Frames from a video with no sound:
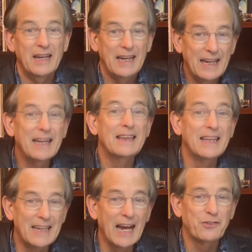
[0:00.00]
in the
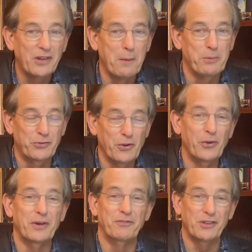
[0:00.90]
next
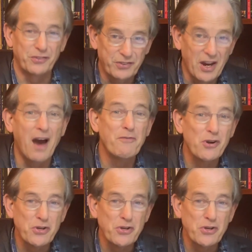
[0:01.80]
episode of Discover